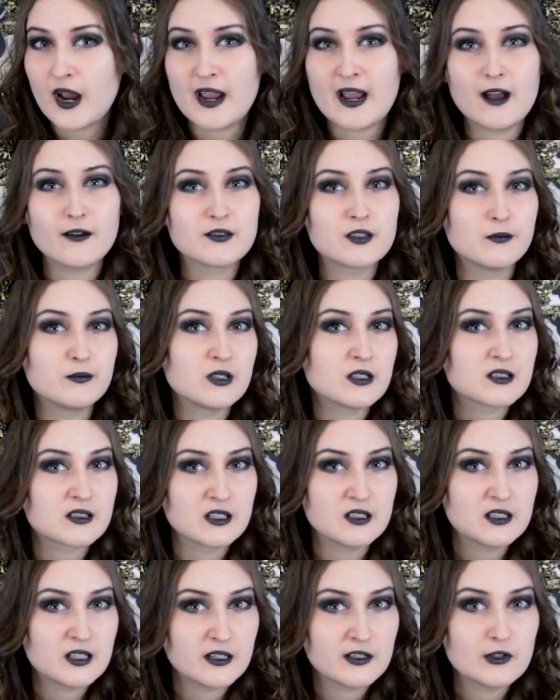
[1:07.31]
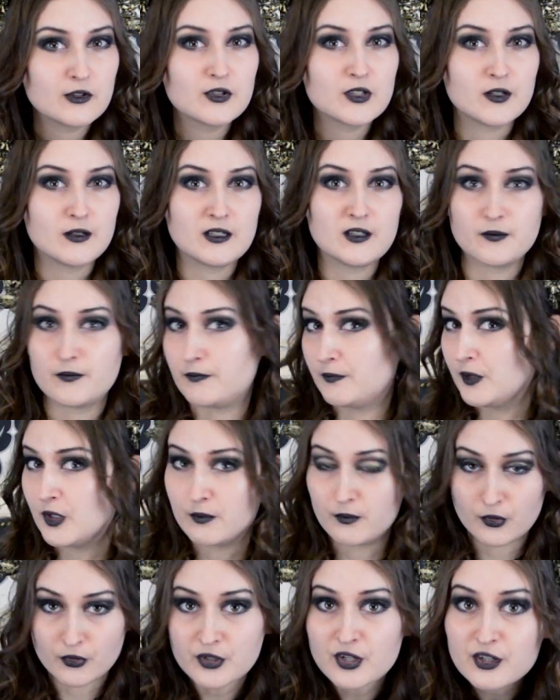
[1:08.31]
I have some discontinued
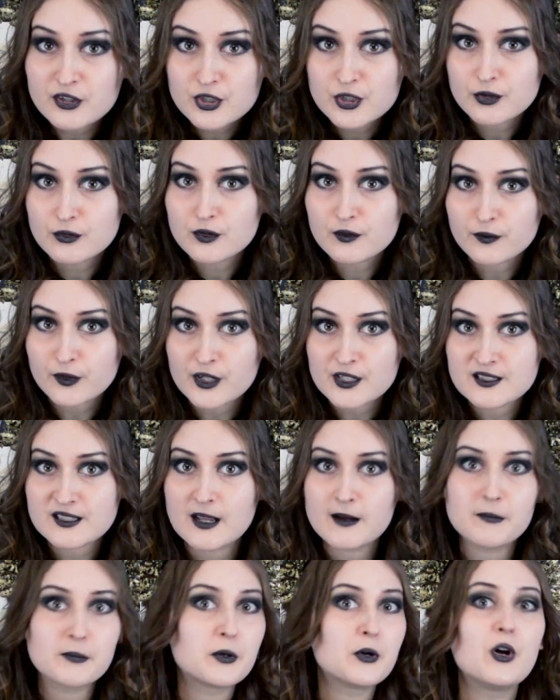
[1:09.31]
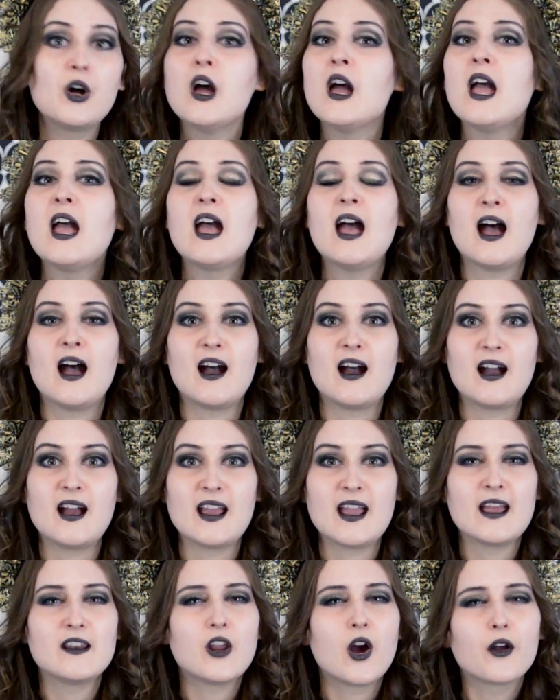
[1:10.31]
Demonia shoes, for example,
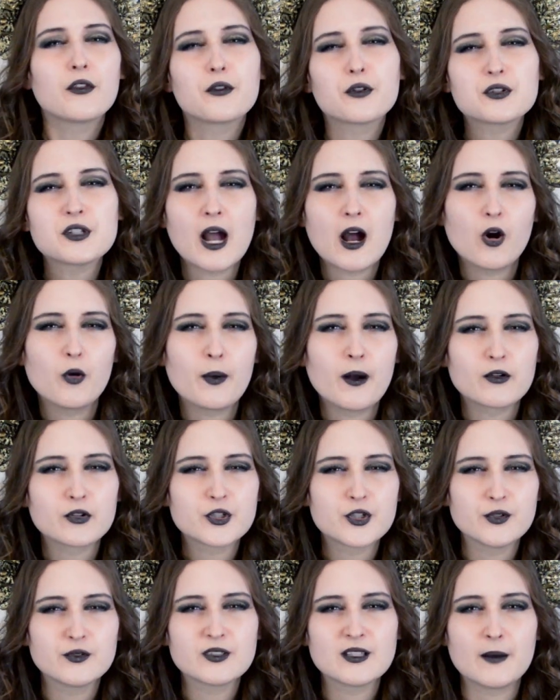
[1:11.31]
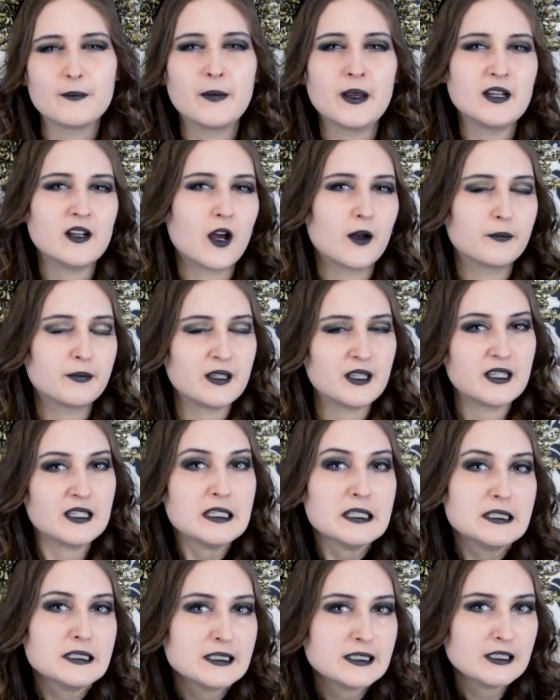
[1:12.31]
and other Taobao shoes that may not be
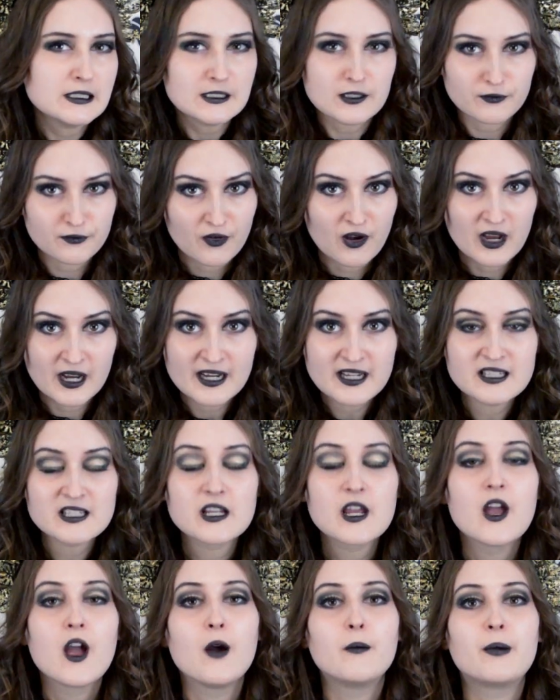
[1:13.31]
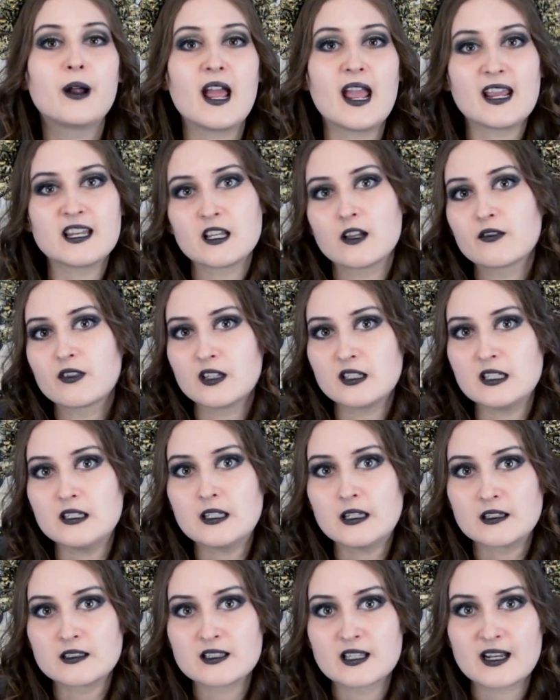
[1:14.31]
easy to find. But any of the
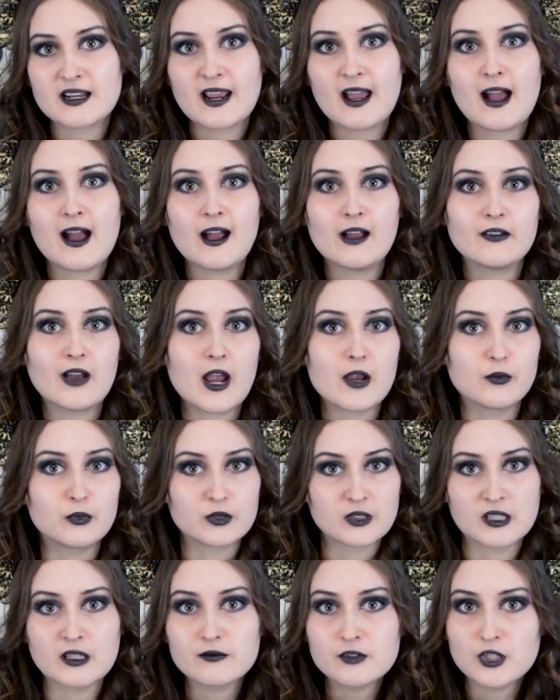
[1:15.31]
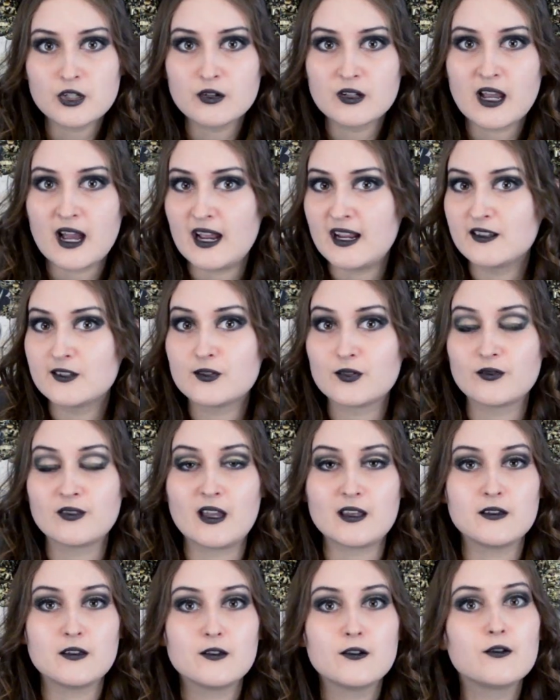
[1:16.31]
details that I have, I will give to you guys so
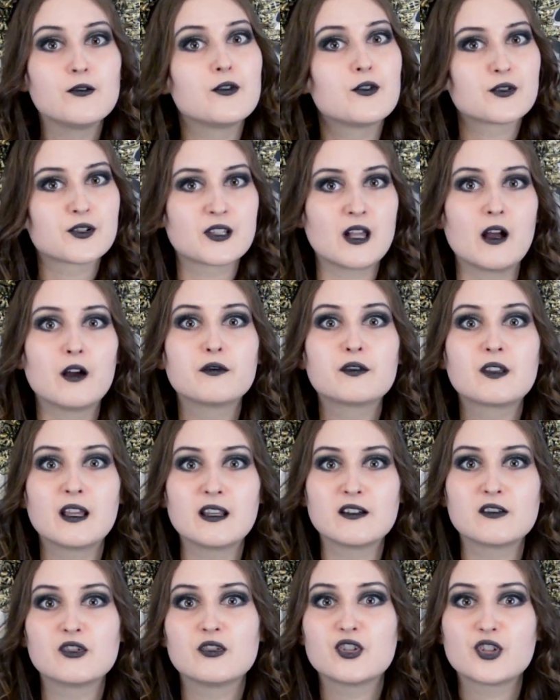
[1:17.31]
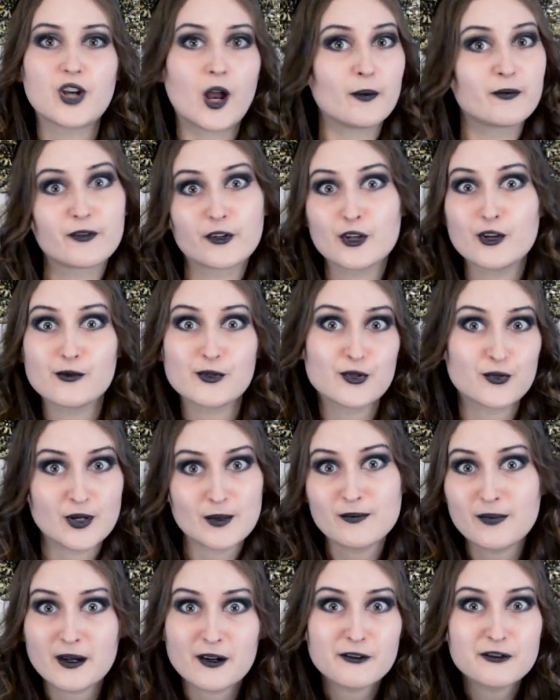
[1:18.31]
that you yourself can shop for your
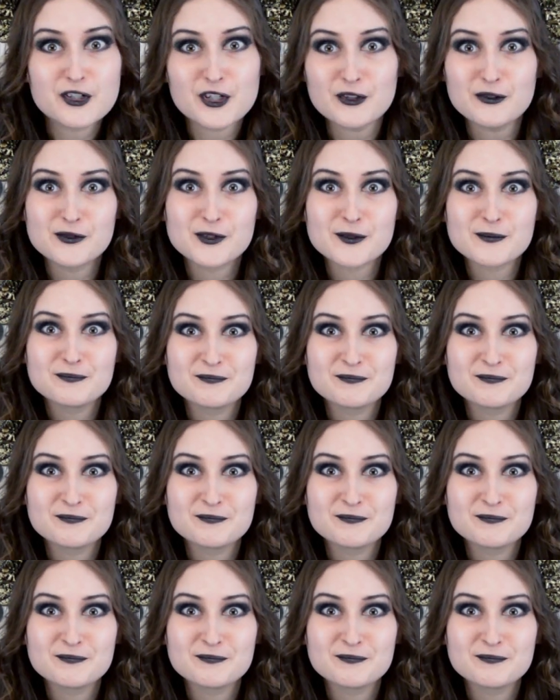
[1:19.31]
dream pair of shoes.